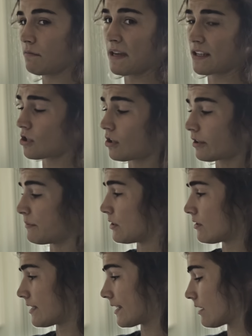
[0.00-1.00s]
makes all our
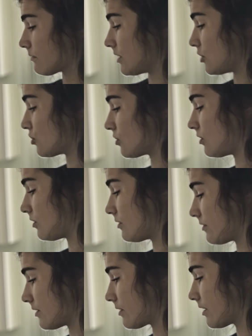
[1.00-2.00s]
meals like at
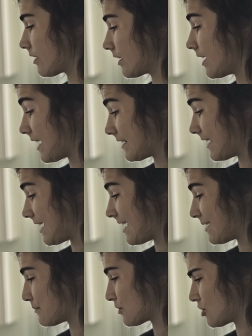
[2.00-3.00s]
regionals and
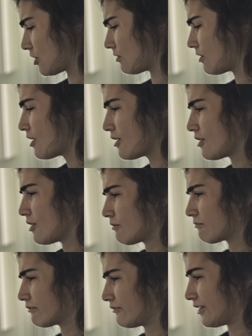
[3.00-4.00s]
games. So
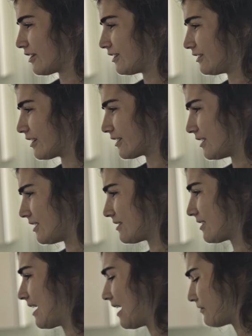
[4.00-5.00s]
we're very lucky
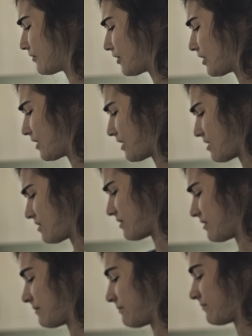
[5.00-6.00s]
to have her.
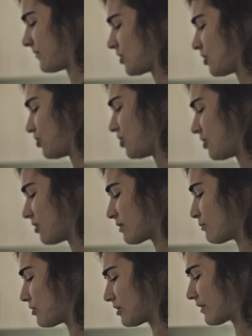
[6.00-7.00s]
So she cooks
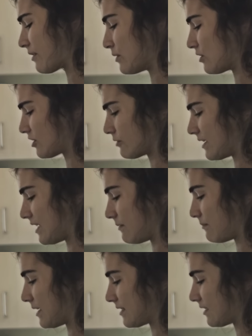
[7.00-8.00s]
most of our meals, so we
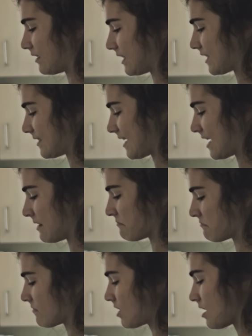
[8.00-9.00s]
eat basically the same.
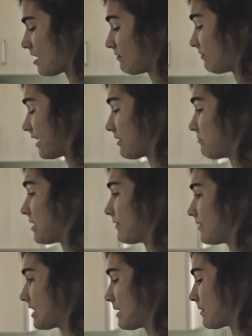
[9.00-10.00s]
Like, we have
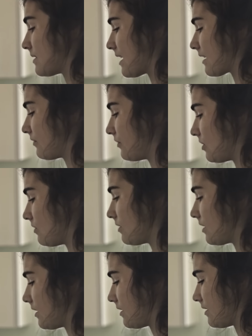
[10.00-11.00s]
the same exact food,
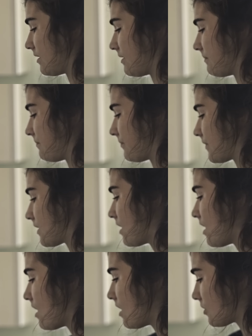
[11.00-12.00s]

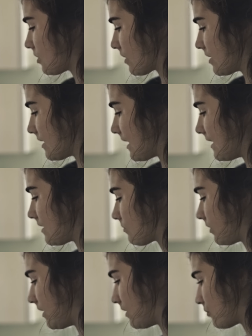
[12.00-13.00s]
so our diets
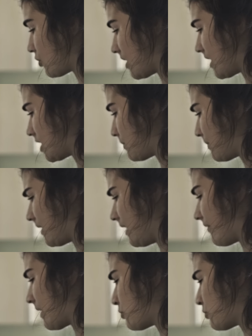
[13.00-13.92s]
really don't change. But if I'm